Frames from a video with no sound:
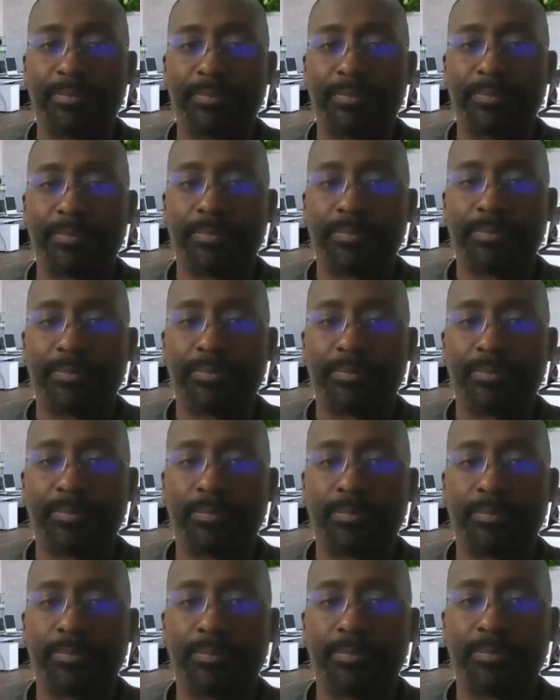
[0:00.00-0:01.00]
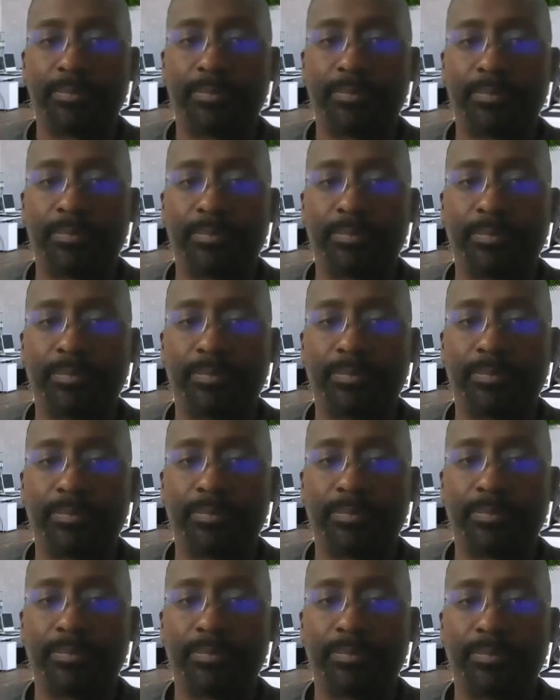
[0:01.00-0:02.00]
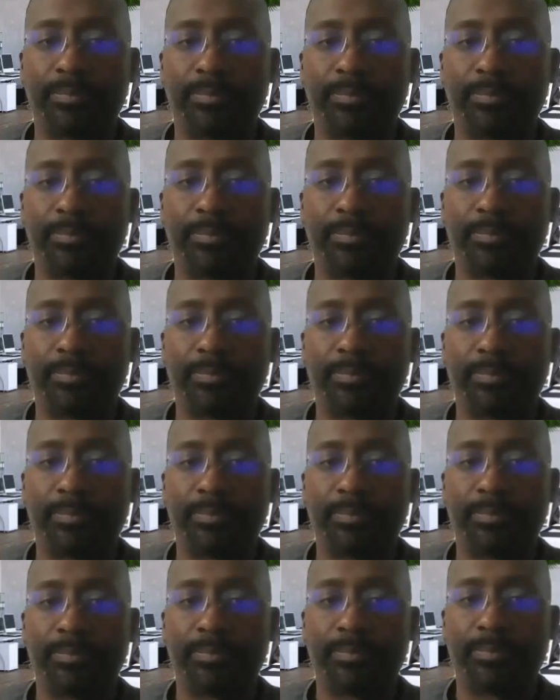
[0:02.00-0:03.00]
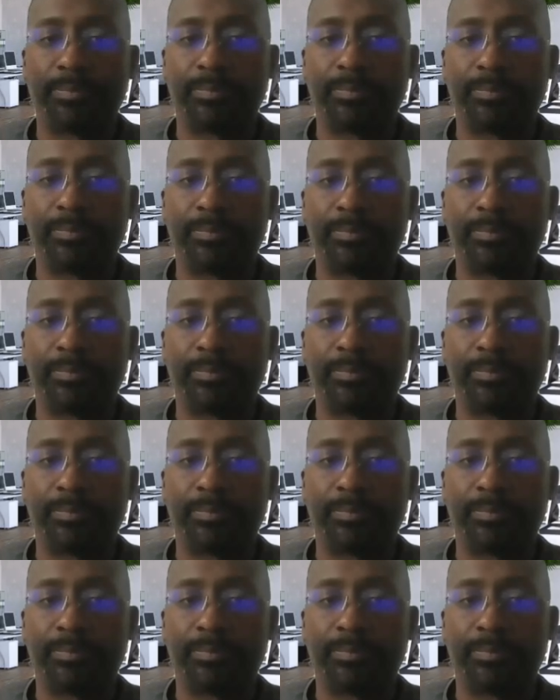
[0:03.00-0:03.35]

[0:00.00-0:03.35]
(not speaking)